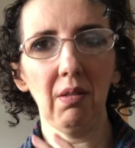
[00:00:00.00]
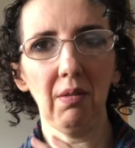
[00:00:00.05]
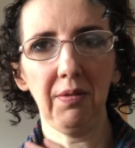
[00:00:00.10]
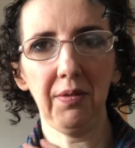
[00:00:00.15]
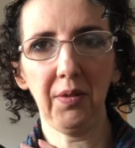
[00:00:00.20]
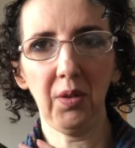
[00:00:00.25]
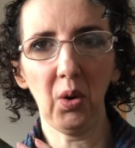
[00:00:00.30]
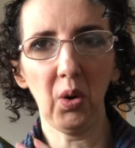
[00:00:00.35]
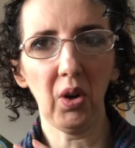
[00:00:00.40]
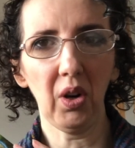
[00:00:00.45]

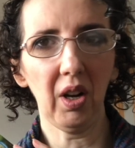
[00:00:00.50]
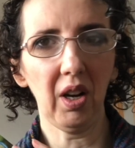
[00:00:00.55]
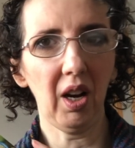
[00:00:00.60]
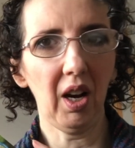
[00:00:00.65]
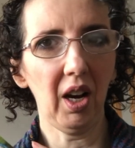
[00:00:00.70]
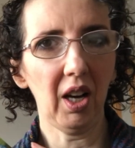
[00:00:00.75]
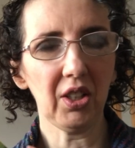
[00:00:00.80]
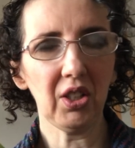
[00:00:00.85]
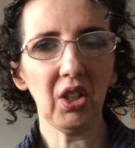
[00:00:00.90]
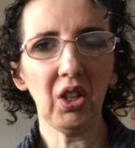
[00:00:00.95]
for
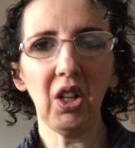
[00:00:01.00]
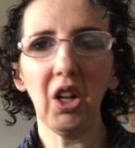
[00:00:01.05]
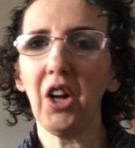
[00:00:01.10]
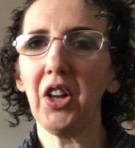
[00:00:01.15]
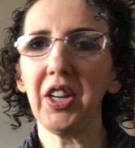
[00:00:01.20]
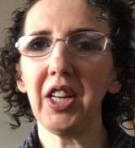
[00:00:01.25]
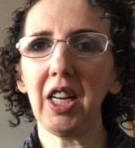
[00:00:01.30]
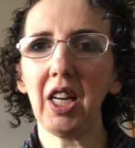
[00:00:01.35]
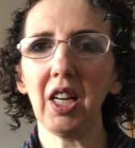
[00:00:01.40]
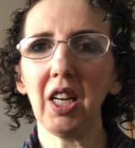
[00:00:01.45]
a good lot
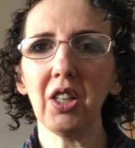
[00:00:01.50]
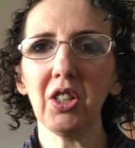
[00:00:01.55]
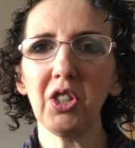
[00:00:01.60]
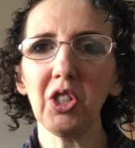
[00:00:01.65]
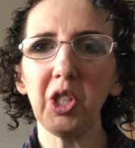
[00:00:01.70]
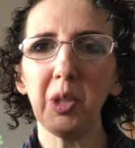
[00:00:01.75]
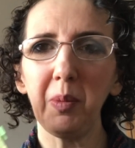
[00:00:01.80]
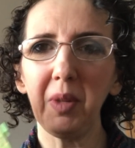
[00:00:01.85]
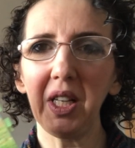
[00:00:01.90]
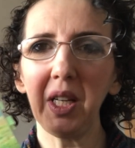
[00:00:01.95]
of years
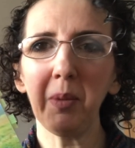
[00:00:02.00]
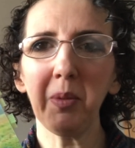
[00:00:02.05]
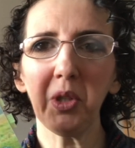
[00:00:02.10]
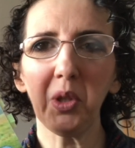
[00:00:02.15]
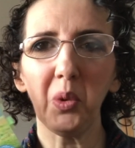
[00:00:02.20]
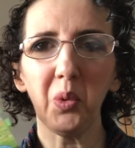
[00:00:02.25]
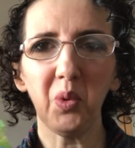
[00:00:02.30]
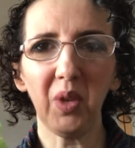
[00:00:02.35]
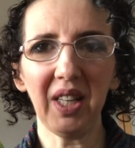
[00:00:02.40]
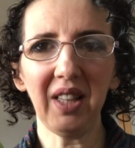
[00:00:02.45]
to being able to
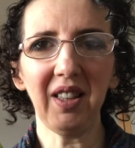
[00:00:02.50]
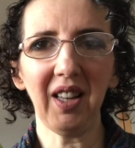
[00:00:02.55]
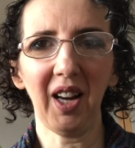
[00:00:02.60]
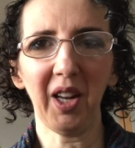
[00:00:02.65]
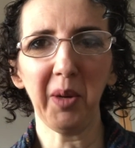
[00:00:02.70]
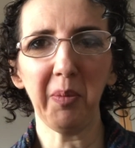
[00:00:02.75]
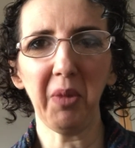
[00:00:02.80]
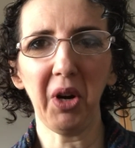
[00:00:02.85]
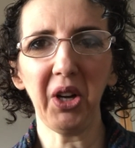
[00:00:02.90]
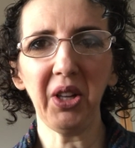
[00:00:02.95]
read that
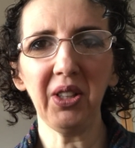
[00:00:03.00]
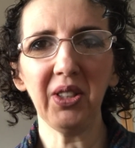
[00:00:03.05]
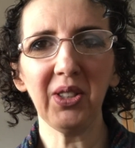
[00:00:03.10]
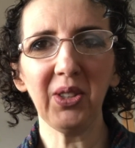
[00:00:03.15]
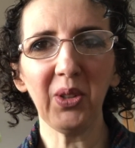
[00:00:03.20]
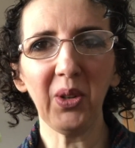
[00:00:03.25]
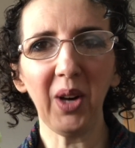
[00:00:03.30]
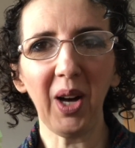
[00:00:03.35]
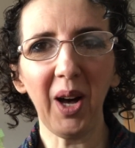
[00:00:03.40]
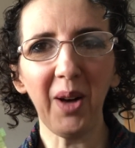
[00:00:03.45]
amount.
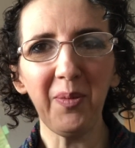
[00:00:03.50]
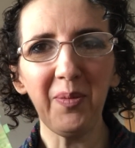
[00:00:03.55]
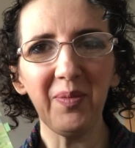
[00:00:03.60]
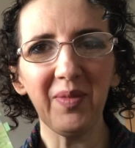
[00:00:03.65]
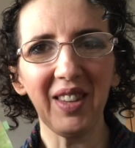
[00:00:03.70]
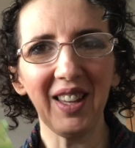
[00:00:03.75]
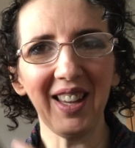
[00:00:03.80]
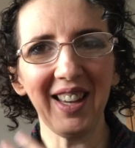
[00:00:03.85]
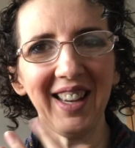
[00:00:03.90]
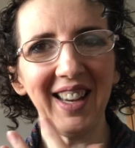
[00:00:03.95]
So
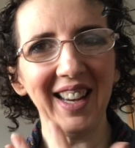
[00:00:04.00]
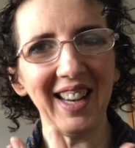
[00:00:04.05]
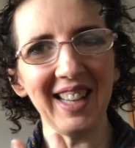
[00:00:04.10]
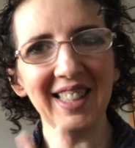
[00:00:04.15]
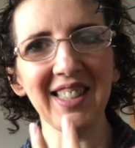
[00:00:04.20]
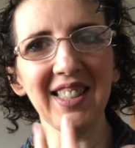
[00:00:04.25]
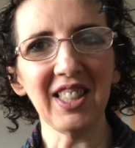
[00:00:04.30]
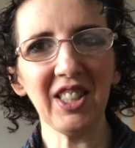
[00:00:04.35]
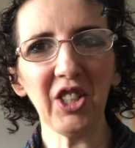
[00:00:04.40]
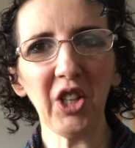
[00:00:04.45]

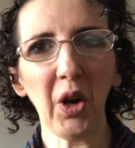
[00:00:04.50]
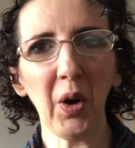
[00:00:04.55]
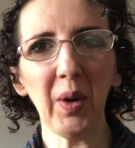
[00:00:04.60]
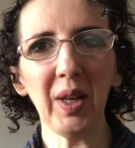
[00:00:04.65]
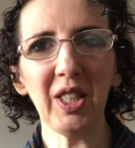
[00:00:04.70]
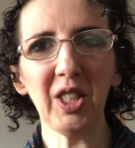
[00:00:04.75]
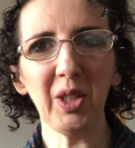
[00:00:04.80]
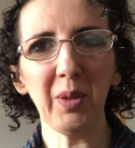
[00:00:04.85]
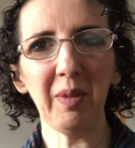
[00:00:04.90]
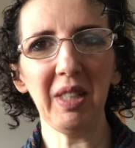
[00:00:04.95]
it's
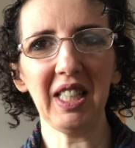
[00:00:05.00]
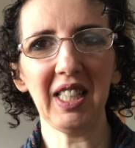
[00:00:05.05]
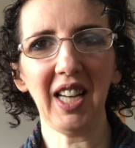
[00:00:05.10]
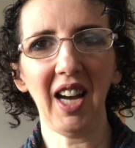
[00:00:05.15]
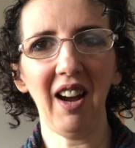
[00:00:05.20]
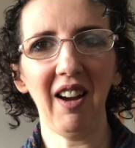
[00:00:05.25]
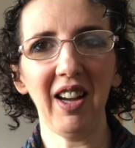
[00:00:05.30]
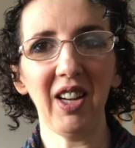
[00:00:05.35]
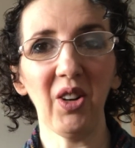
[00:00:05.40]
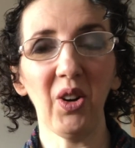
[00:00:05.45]
encouraged me to
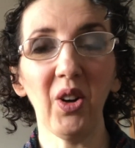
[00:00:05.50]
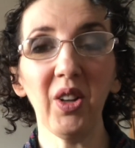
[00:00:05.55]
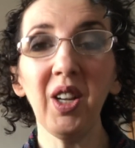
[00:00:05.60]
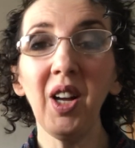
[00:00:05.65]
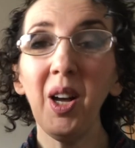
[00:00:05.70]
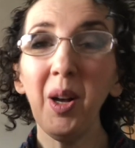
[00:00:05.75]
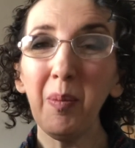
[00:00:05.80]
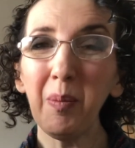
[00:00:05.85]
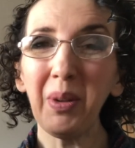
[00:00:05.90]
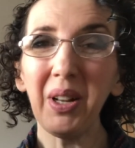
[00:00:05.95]
carry on.
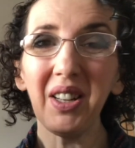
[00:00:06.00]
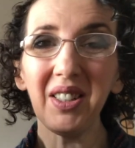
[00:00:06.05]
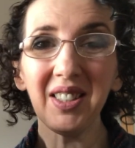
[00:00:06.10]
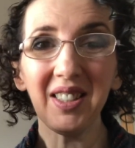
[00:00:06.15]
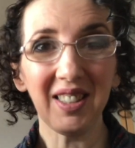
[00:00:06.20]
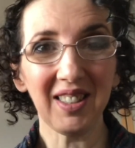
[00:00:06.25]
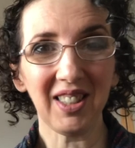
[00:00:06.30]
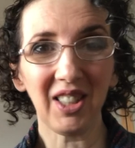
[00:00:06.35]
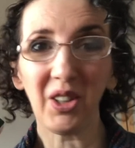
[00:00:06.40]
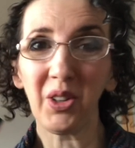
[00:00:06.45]
Plus
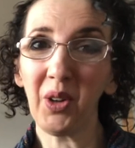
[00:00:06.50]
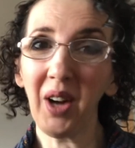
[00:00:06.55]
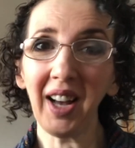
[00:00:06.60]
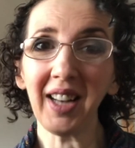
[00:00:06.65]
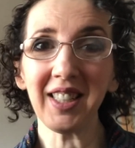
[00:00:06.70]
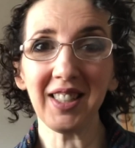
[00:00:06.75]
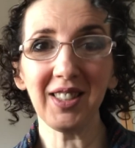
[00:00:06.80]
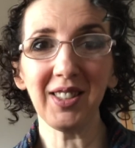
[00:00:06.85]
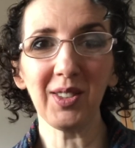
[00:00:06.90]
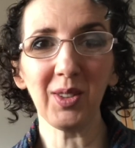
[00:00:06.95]
it's a
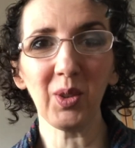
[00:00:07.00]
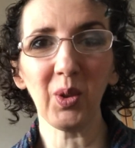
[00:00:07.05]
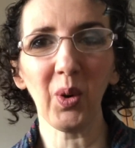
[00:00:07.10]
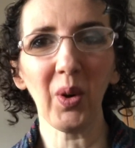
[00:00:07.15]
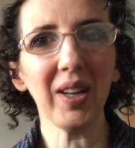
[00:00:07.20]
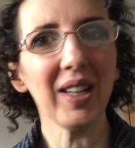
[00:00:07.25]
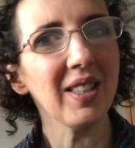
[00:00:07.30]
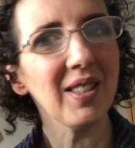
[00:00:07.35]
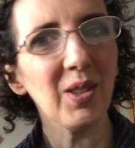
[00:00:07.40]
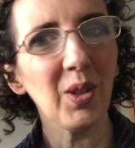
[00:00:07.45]
cracking
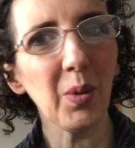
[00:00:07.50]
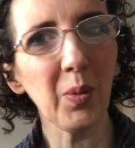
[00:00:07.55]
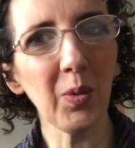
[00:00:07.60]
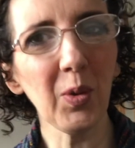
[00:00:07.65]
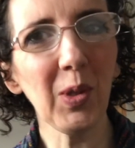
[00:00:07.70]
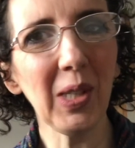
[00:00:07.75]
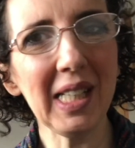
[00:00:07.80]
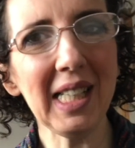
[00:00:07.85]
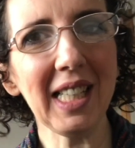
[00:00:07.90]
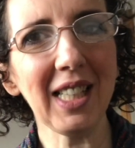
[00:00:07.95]
story, so I'm
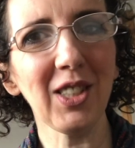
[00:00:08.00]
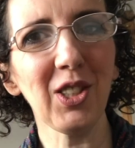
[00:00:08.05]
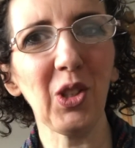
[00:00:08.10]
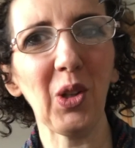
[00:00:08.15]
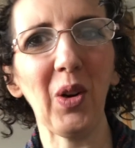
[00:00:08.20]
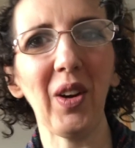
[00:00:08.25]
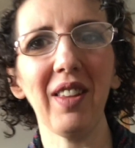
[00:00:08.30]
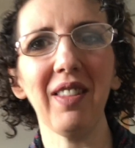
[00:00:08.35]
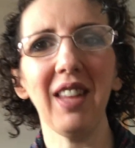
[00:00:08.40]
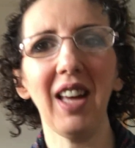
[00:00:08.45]
really
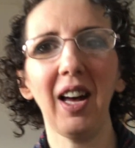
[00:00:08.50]
enjoying that.